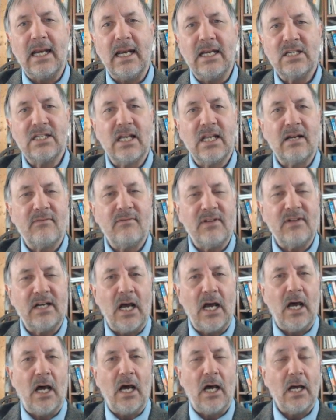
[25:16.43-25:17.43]
instead of
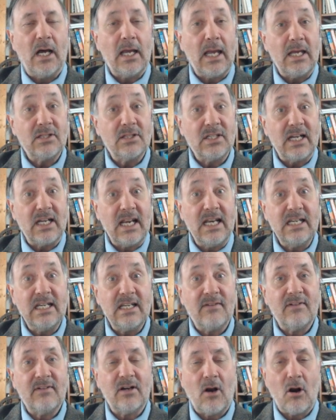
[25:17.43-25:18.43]
an ah as an
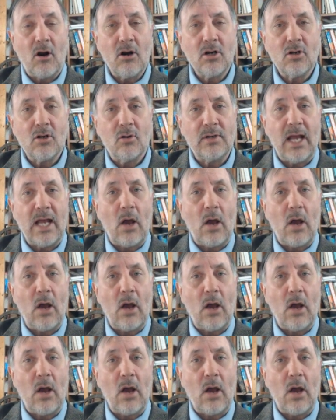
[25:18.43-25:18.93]
indefinite article.